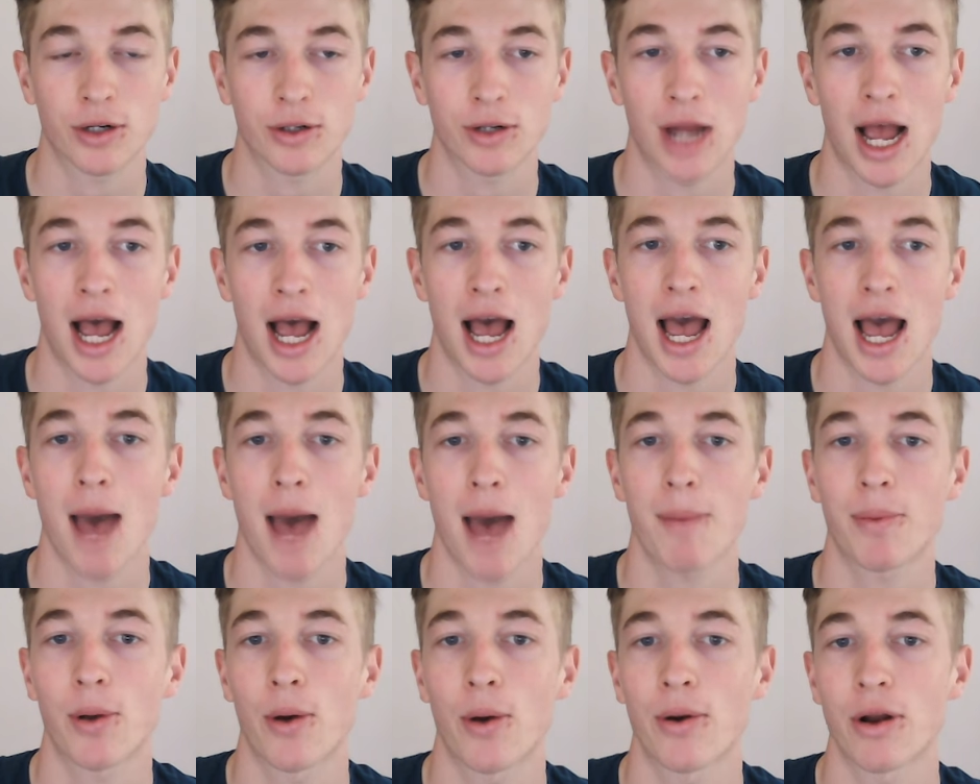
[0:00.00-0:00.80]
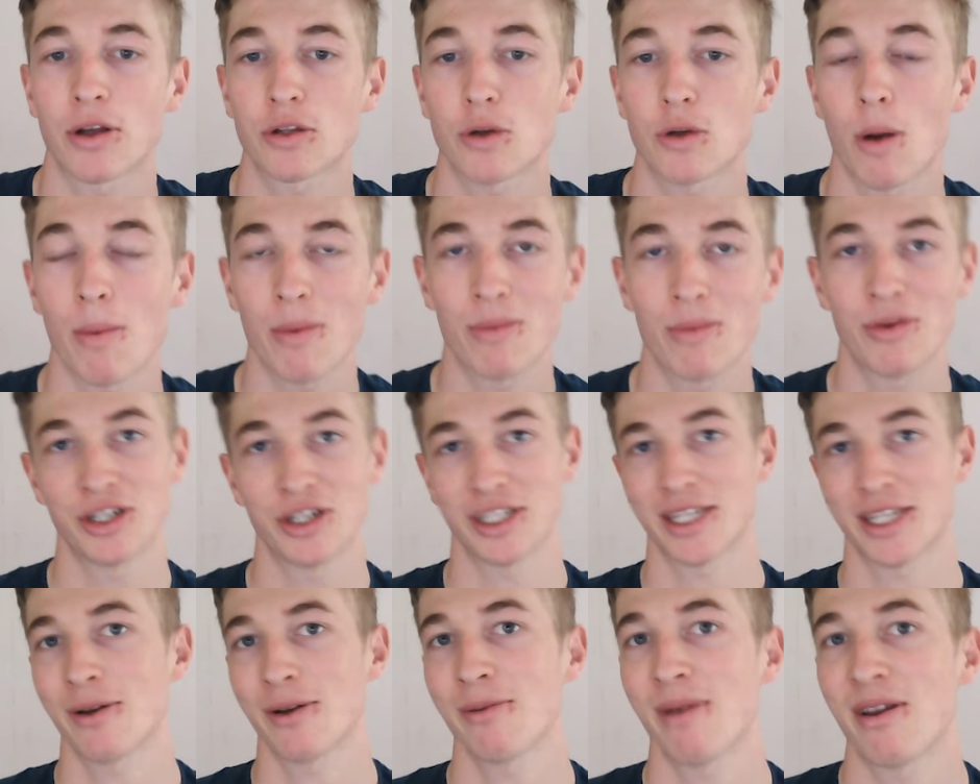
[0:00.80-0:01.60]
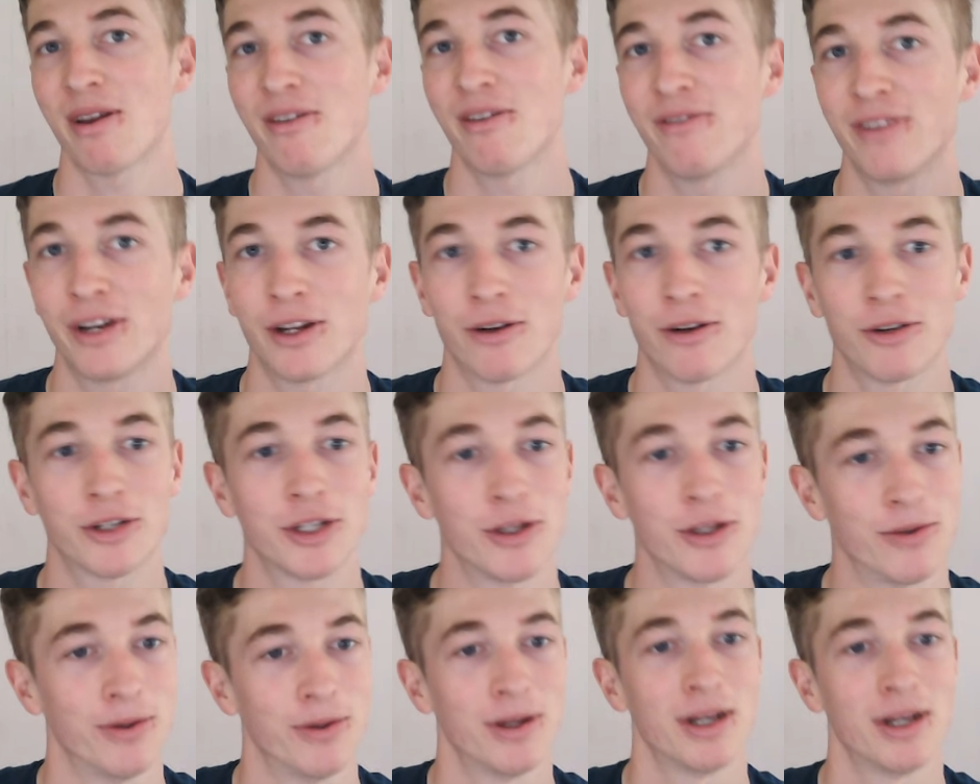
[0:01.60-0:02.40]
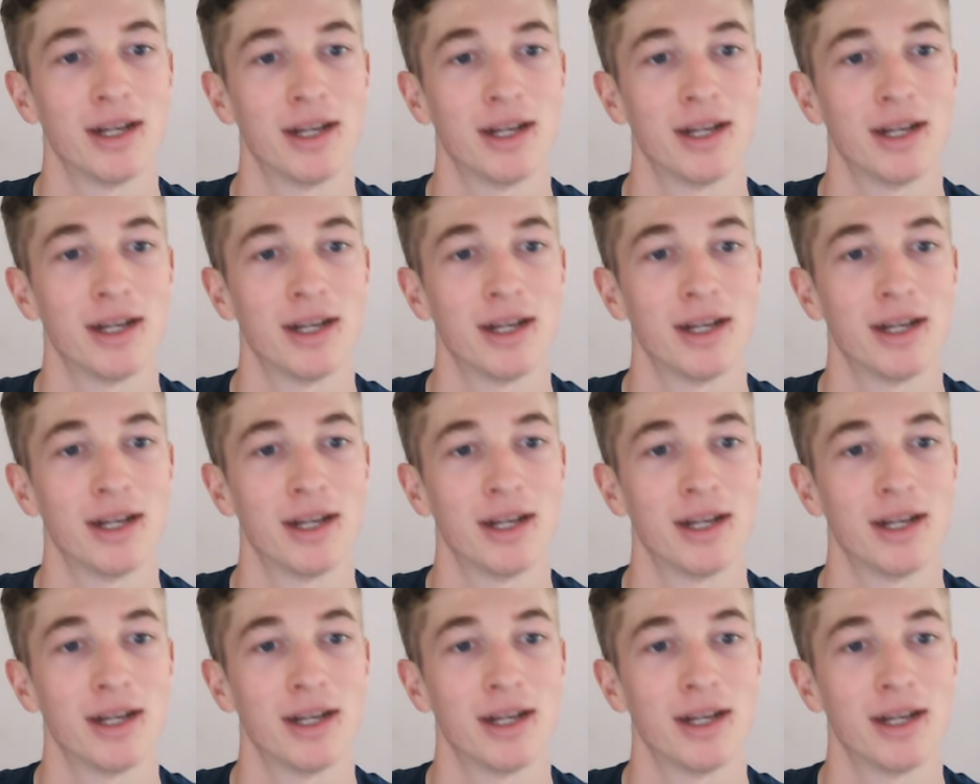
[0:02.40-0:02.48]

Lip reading: upload our swap images that we made in video 2.